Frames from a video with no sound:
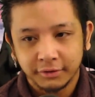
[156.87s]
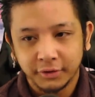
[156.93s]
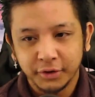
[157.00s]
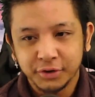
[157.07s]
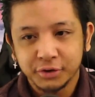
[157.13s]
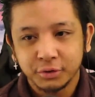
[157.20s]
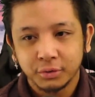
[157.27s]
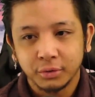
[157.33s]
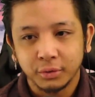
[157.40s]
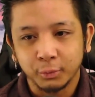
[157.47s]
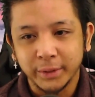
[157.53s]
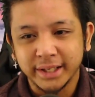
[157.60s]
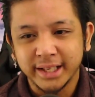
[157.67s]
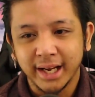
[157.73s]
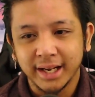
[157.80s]
First,
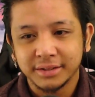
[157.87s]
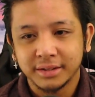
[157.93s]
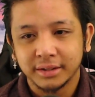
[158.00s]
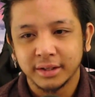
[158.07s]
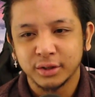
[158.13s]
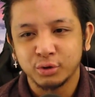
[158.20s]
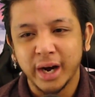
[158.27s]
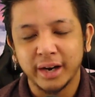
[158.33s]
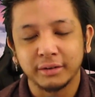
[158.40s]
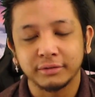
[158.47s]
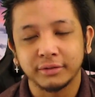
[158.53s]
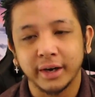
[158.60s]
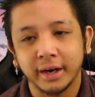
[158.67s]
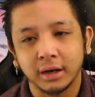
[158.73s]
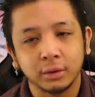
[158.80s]
we test the dragon
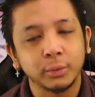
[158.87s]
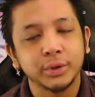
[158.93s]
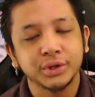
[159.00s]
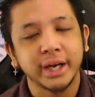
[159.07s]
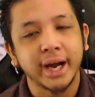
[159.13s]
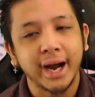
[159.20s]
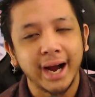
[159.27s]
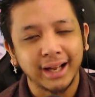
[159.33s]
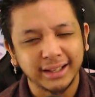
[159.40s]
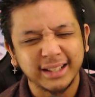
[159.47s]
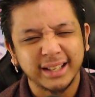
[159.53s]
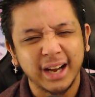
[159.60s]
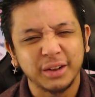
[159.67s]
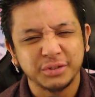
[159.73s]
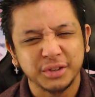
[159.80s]
fire, which I highly
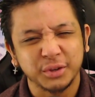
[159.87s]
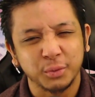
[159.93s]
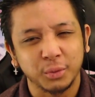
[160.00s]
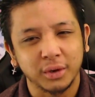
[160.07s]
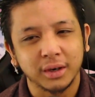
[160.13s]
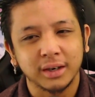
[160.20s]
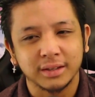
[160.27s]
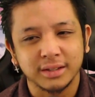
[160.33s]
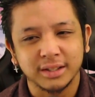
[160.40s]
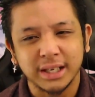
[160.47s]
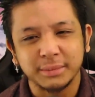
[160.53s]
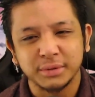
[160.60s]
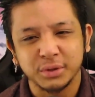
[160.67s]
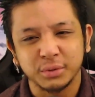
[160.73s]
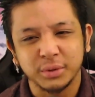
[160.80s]
doubt is going to work because it
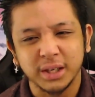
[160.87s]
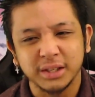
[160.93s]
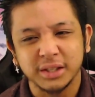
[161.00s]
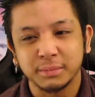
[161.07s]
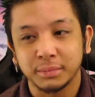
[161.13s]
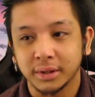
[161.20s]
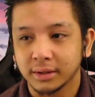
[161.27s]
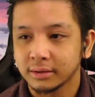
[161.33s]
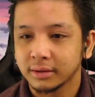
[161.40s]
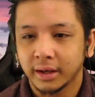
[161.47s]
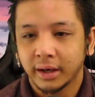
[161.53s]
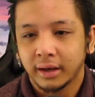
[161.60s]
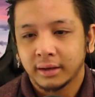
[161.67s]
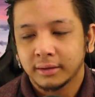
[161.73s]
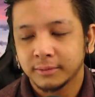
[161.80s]
seems too easy, but
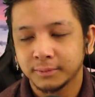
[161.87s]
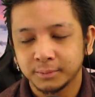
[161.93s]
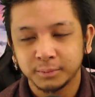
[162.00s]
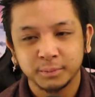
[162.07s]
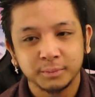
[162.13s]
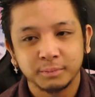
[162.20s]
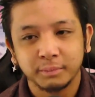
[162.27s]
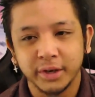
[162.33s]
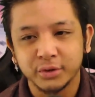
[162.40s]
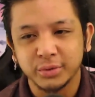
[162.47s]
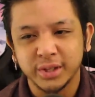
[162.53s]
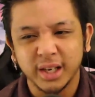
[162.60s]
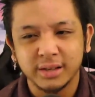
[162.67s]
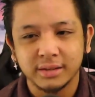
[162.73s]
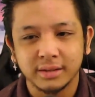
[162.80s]
hey, might as
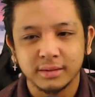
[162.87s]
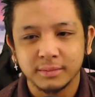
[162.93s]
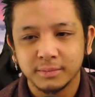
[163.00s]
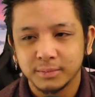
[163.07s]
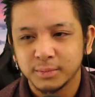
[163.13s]
well test it.